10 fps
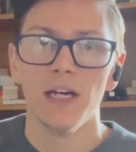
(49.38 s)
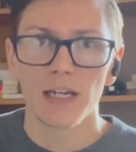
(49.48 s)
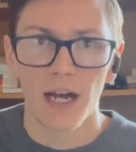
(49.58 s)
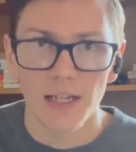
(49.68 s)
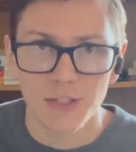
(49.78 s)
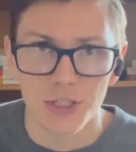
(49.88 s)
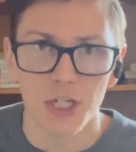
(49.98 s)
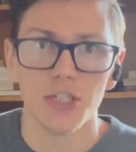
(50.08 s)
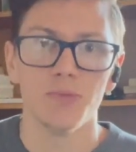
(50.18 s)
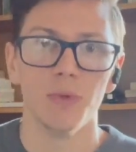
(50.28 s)
God's
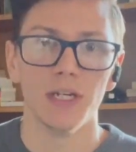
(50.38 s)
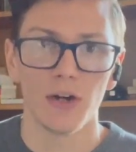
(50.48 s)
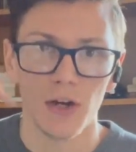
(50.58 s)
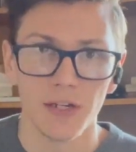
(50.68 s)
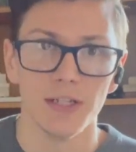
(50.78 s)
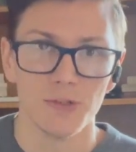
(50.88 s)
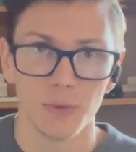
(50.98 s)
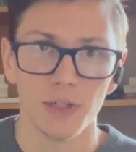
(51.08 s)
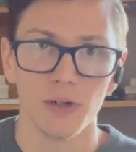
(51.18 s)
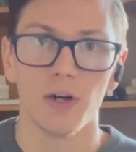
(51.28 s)
judgment on
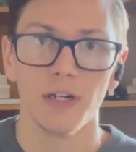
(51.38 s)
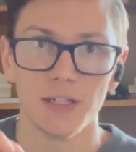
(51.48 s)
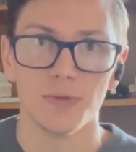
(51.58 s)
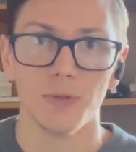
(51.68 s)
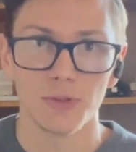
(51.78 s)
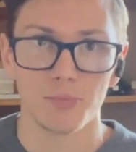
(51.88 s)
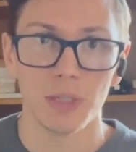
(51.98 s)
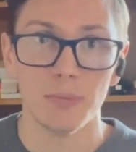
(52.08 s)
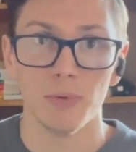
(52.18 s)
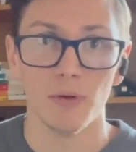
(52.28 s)
Israel, on Israel's
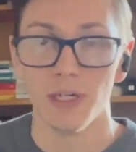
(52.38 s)
people.